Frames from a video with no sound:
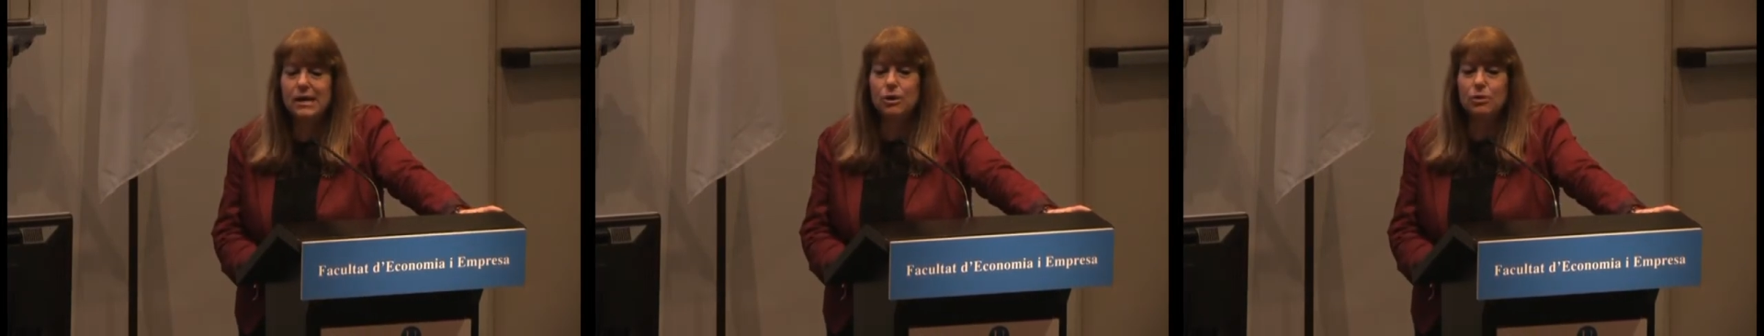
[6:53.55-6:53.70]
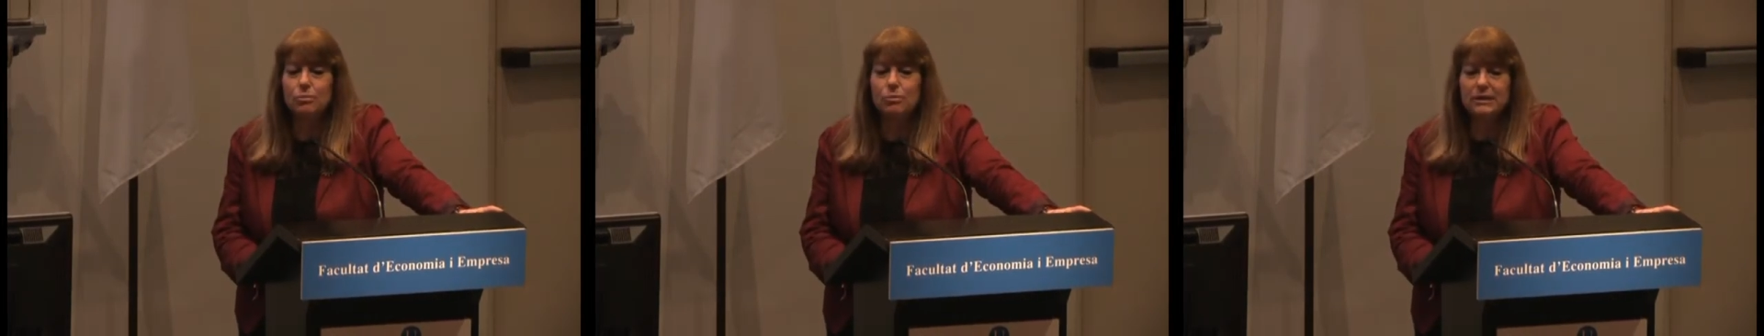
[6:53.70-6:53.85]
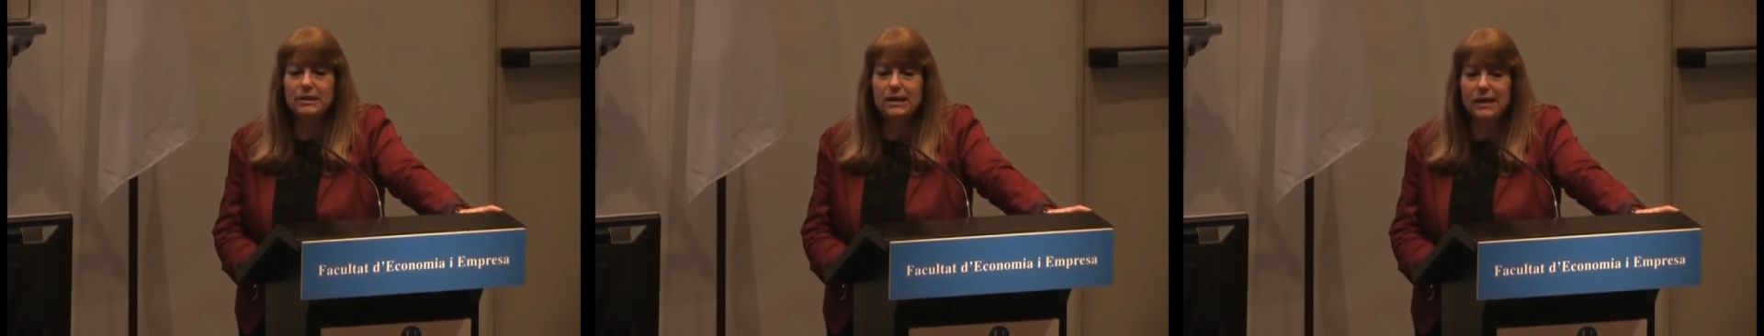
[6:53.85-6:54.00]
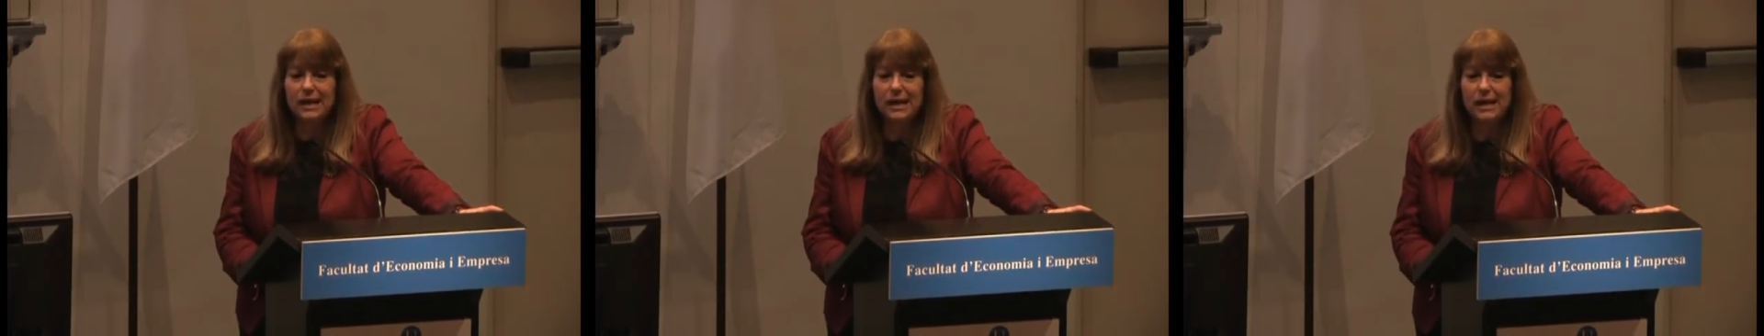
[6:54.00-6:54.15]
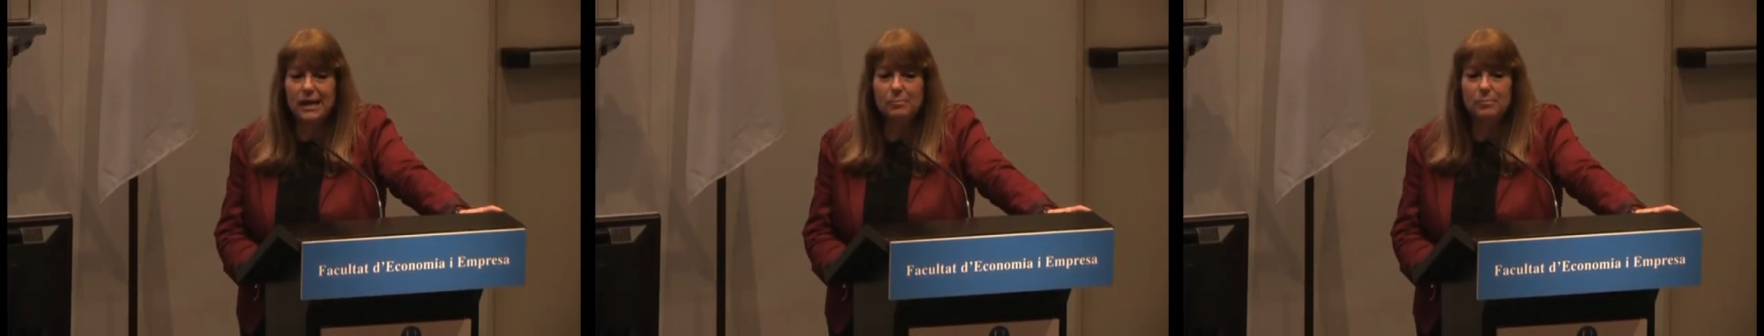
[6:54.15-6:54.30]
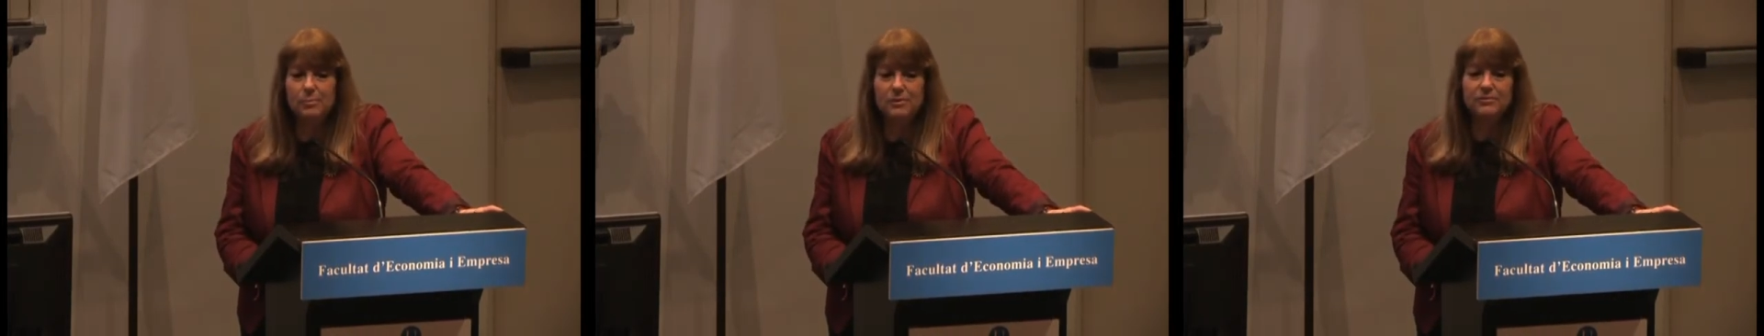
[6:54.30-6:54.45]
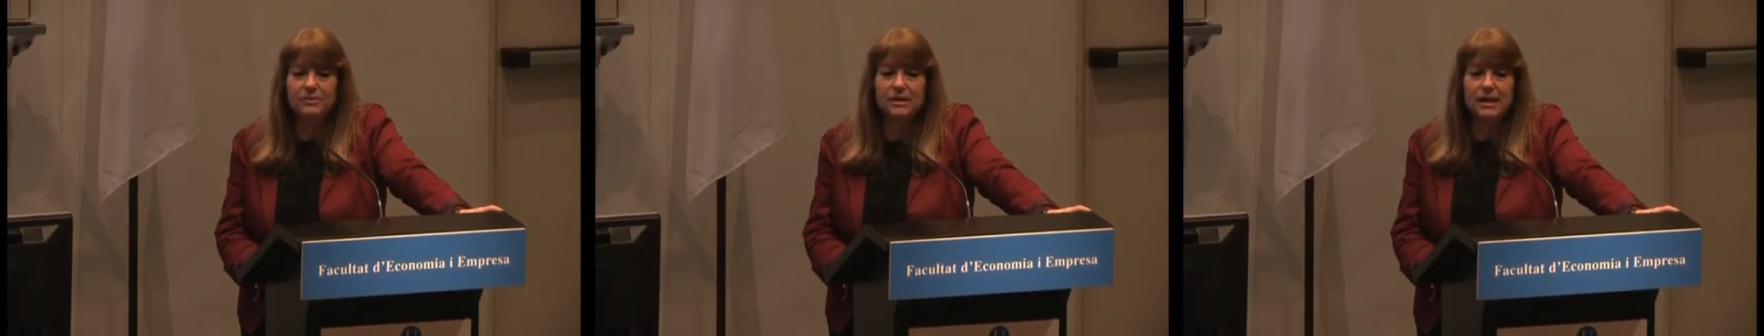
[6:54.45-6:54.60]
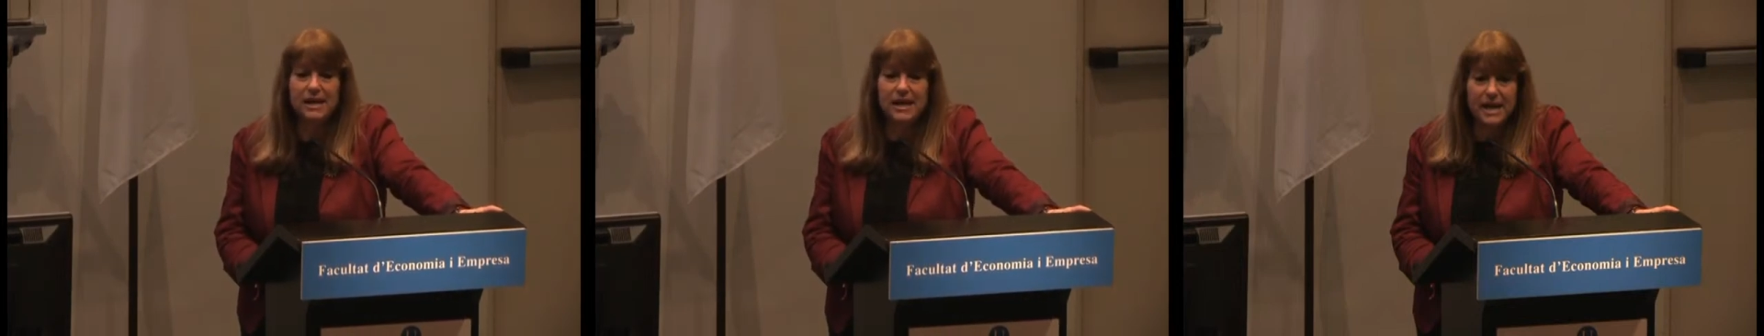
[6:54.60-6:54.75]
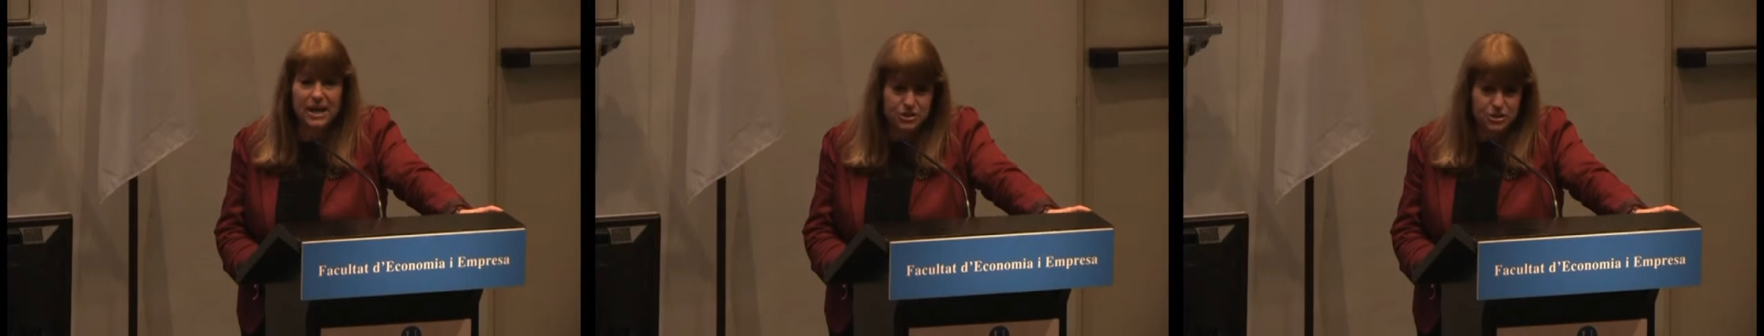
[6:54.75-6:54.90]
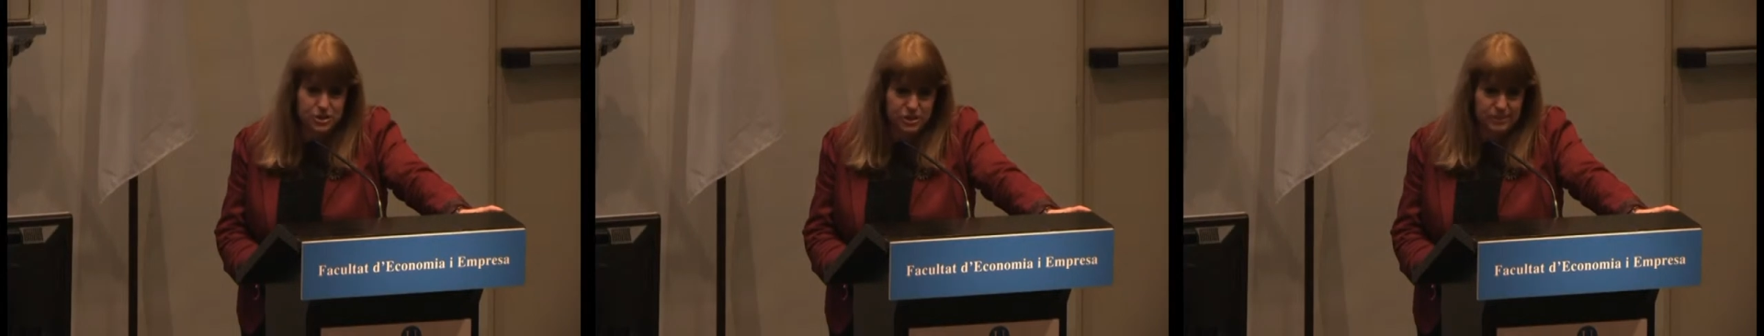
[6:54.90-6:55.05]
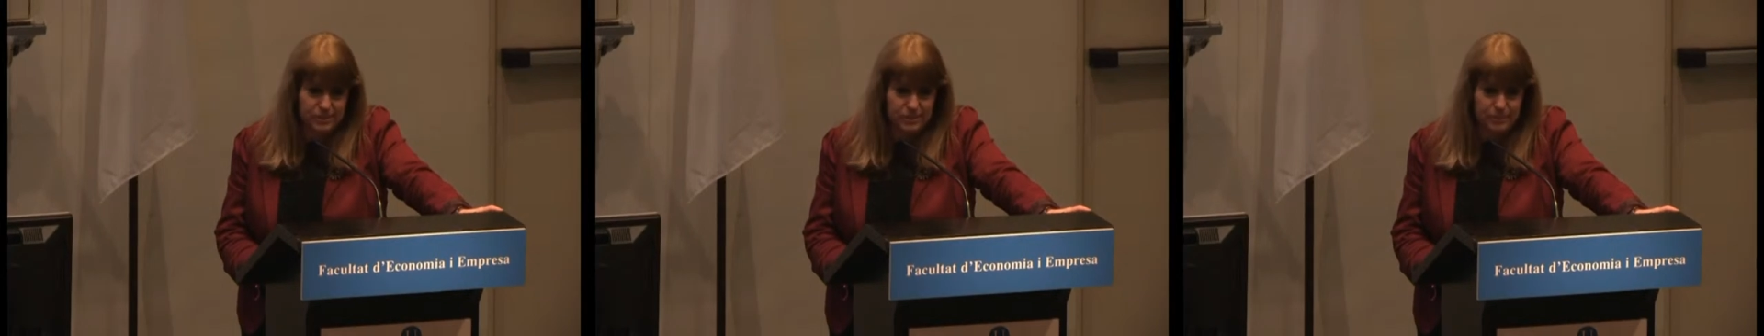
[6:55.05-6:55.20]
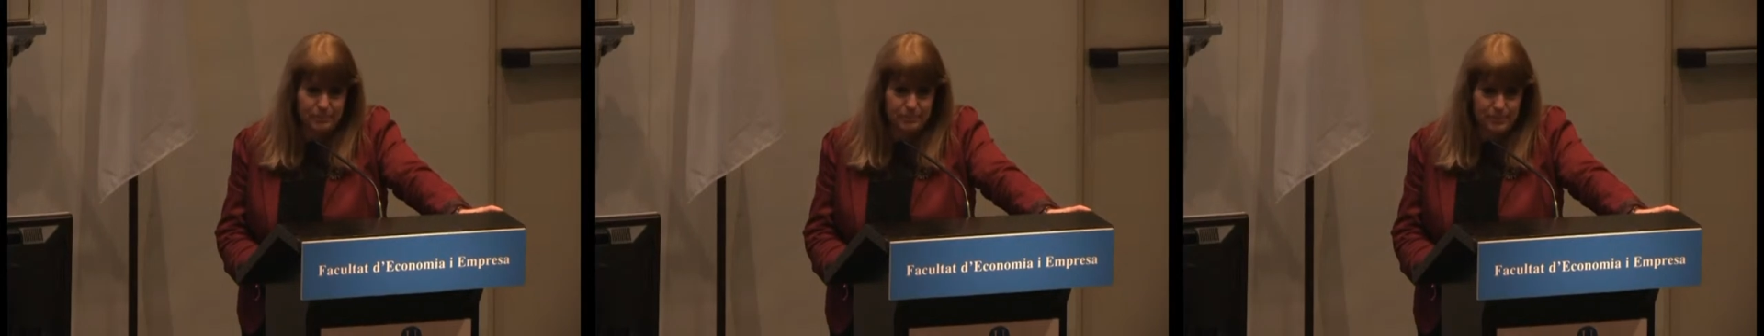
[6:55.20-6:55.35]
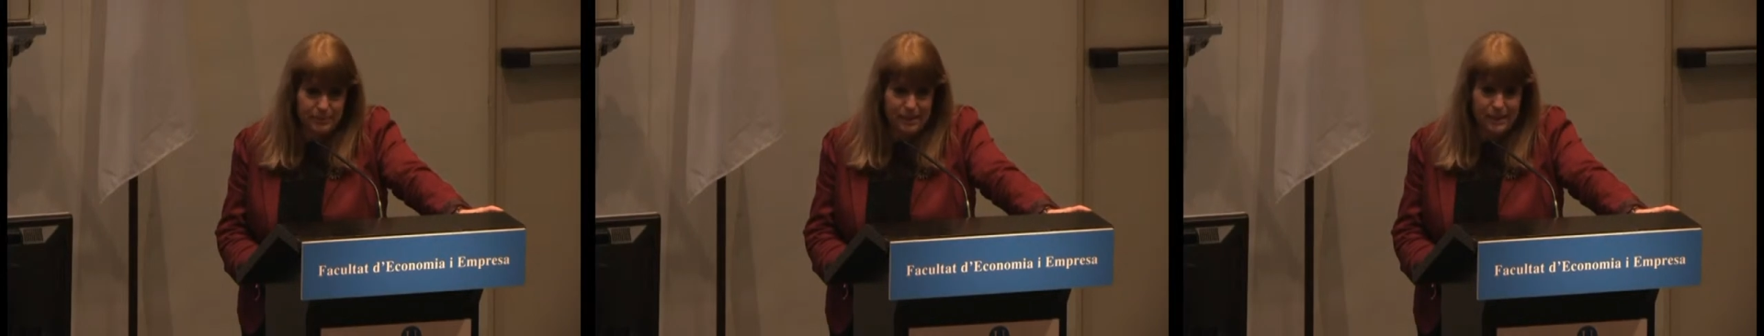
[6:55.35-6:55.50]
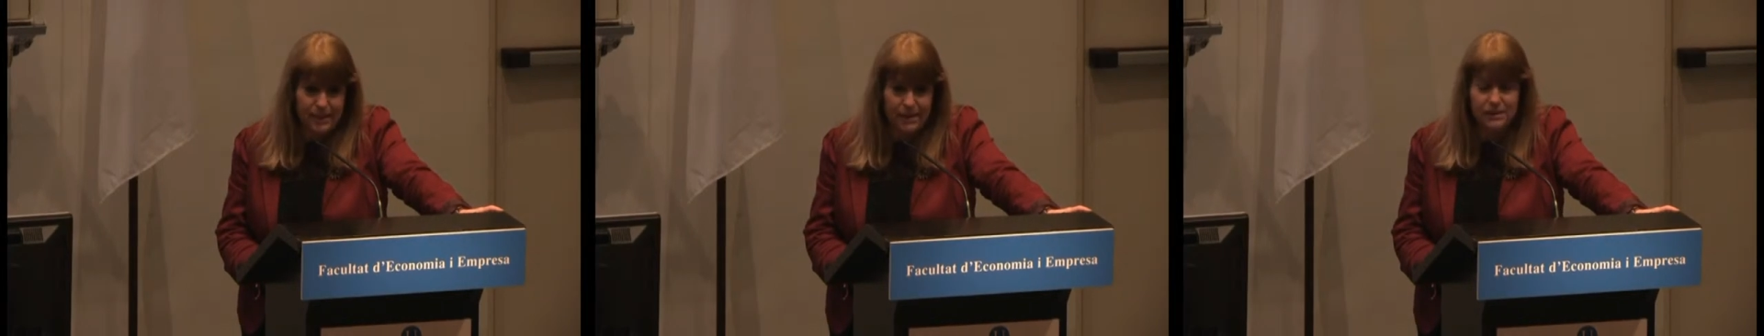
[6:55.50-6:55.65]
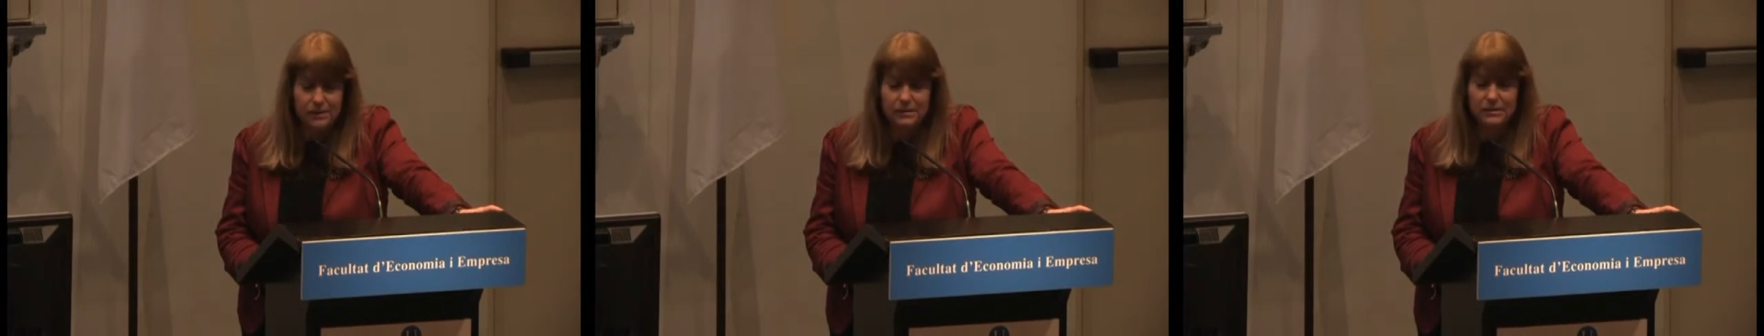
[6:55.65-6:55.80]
with the help of the Russian Empire,